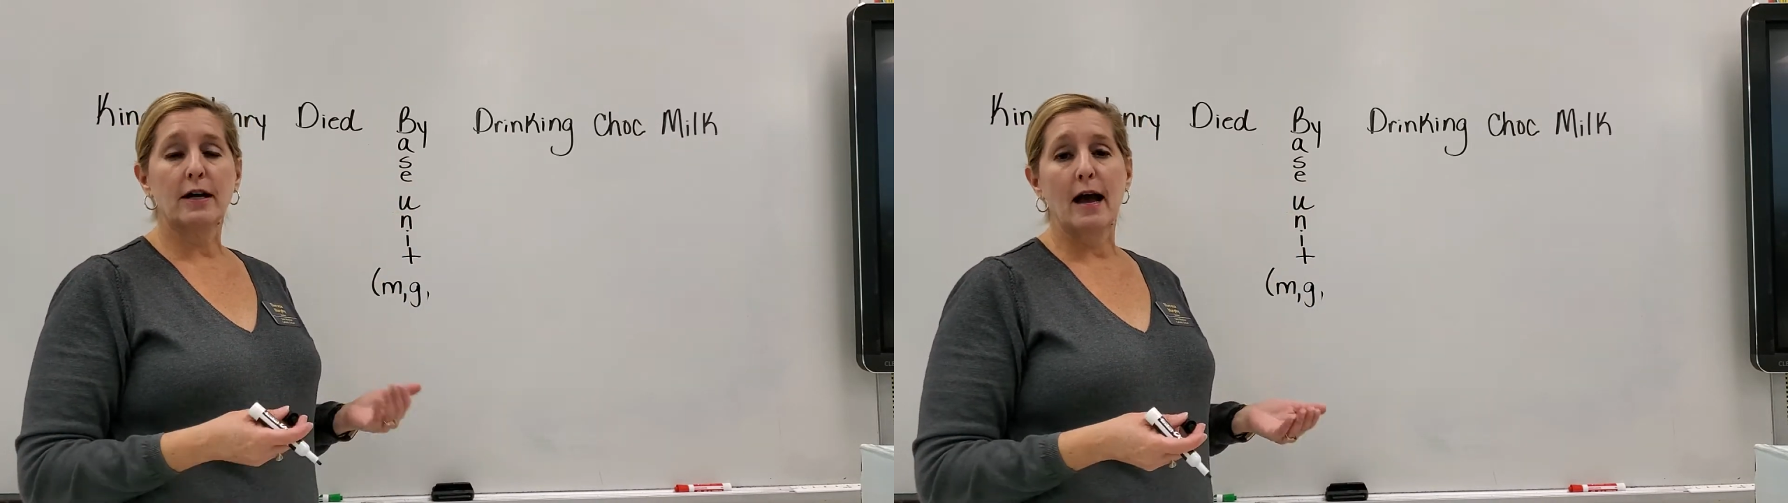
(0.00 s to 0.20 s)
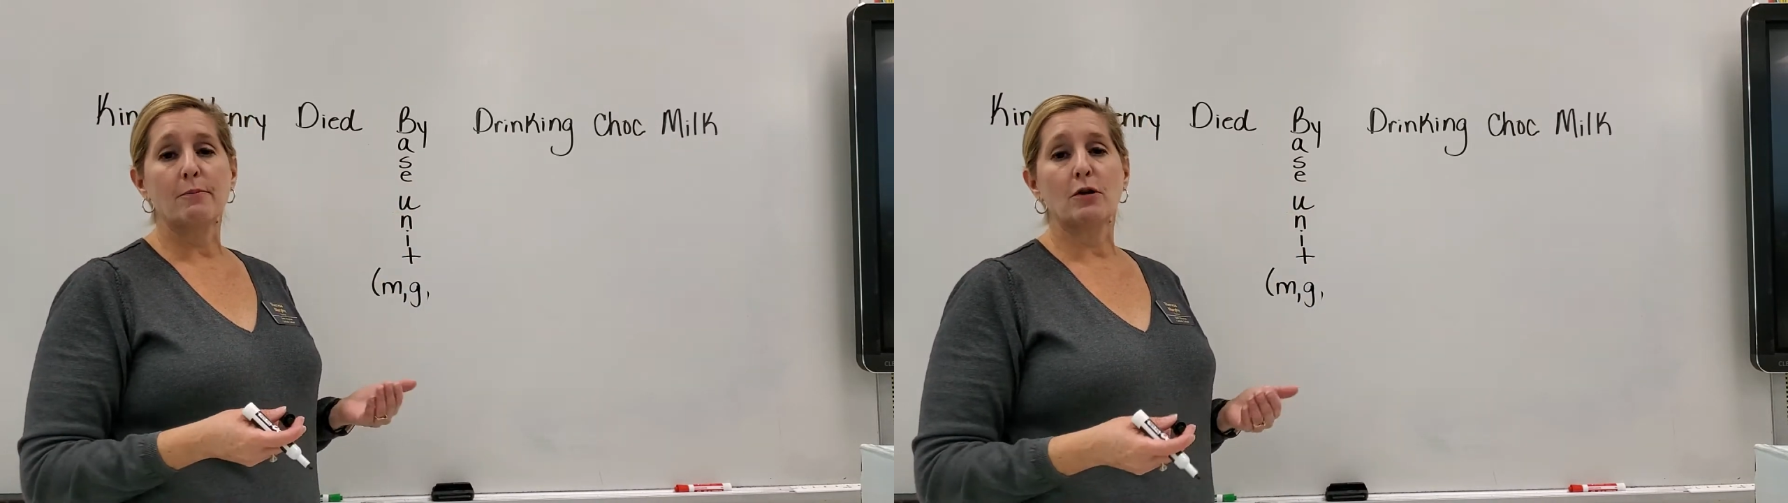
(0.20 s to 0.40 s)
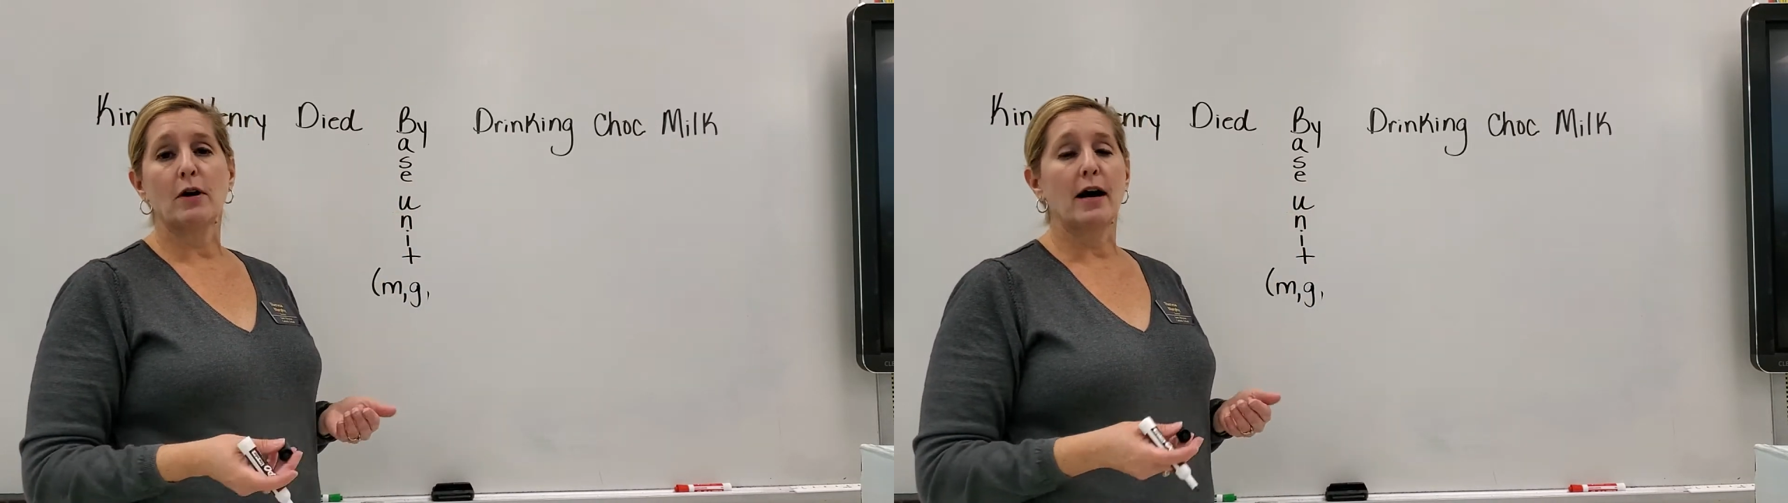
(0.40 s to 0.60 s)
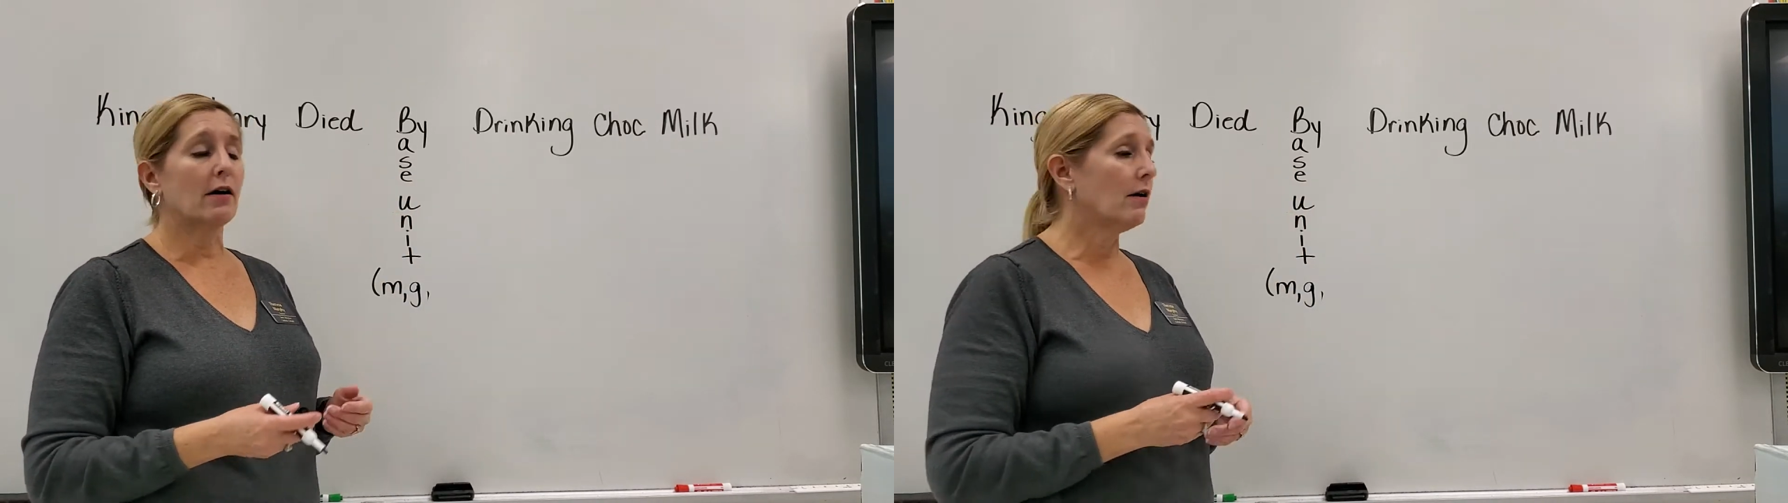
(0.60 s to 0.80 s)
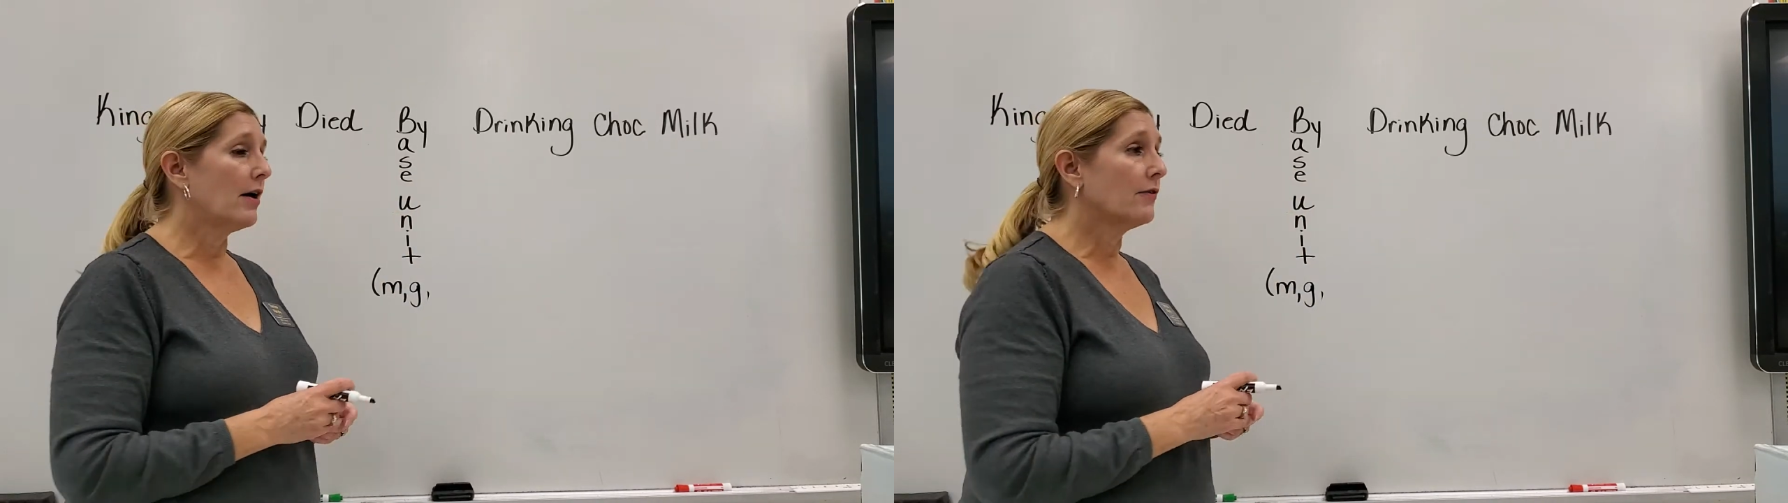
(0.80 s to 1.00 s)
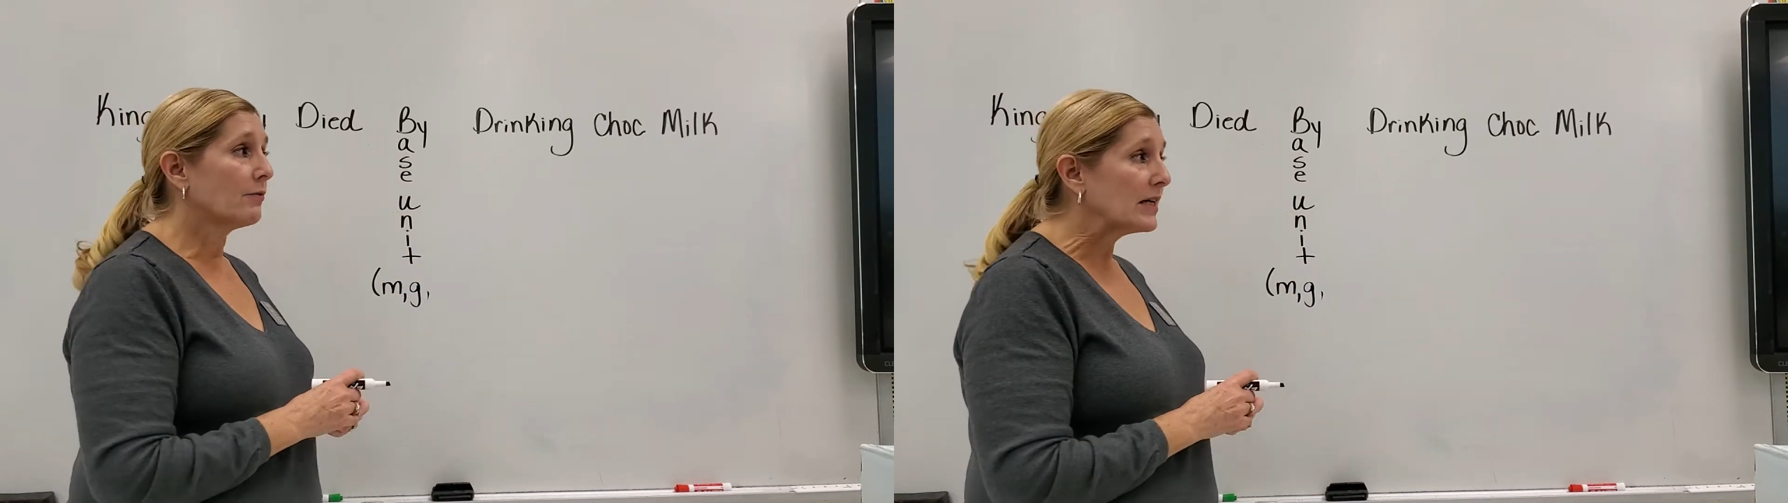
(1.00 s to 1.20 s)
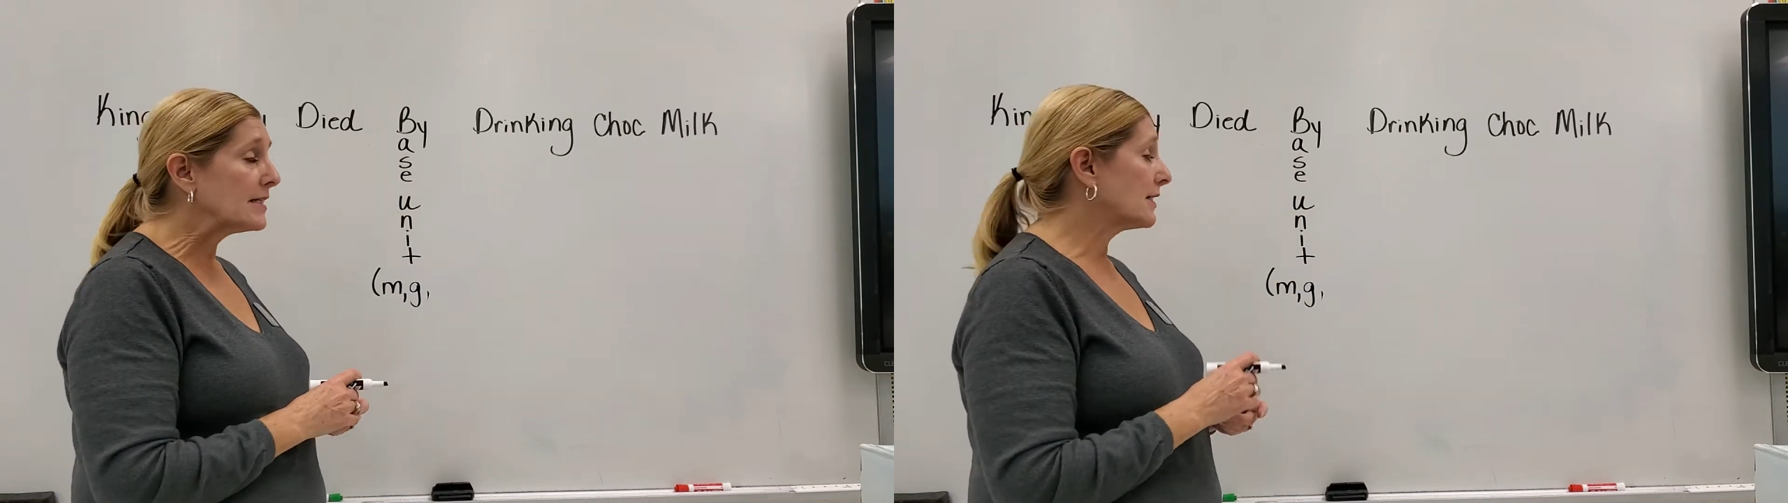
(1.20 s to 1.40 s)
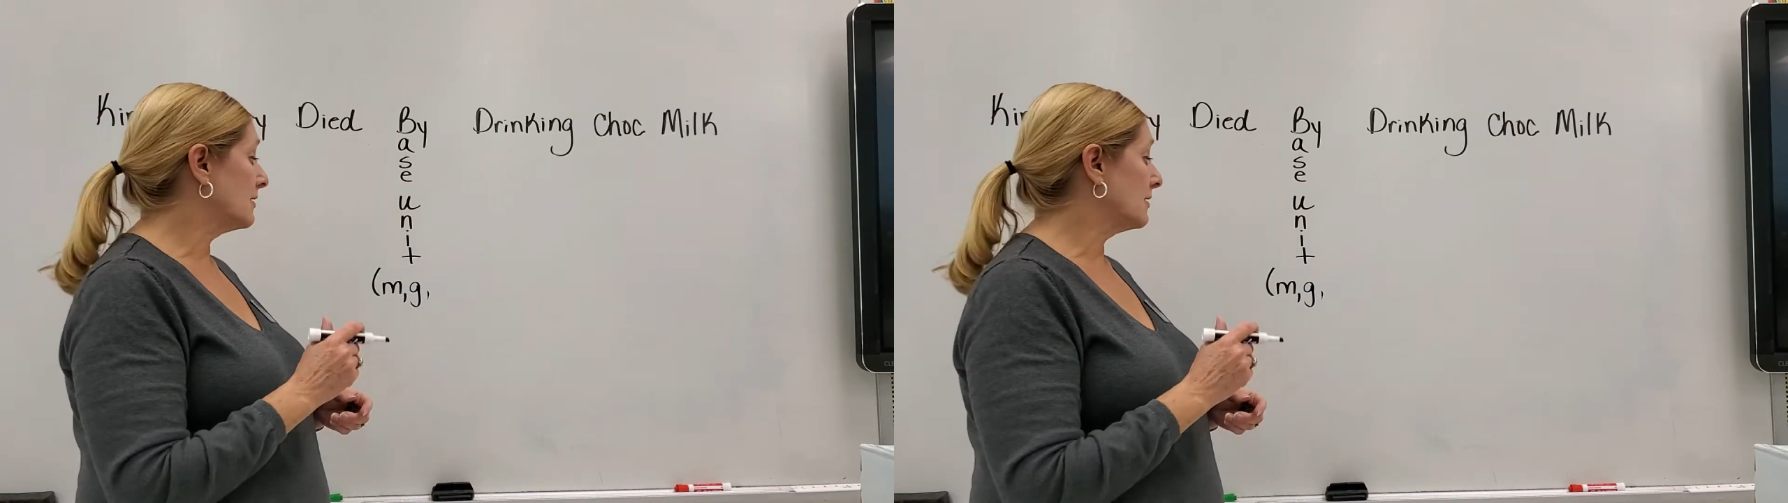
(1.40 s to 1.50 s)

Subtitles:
capital L, and the reason